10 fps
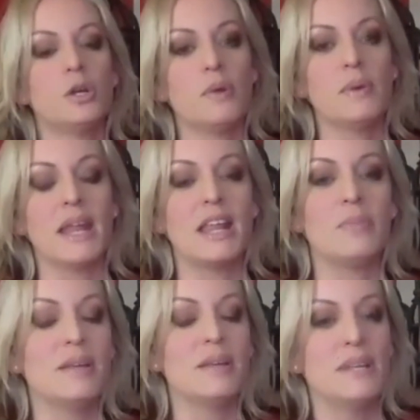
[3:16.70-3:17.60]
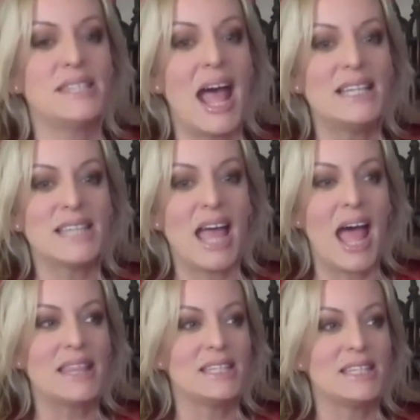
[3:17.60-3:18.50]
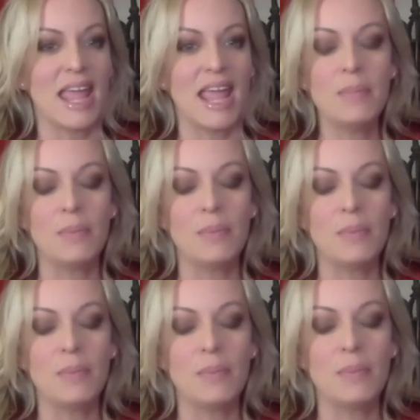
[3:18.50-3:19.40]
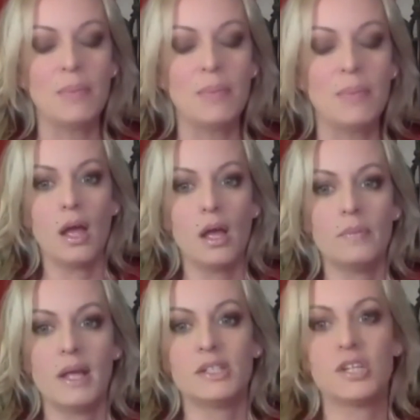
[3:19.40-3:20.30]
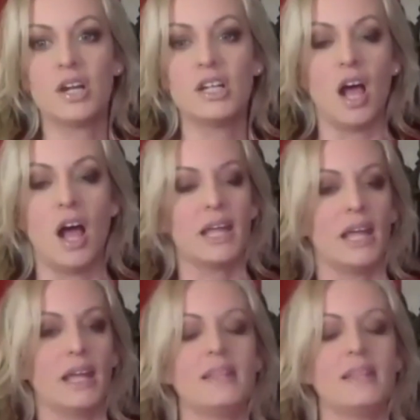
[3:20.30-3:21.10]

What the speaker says: So we went in and we sat at the table and started talking.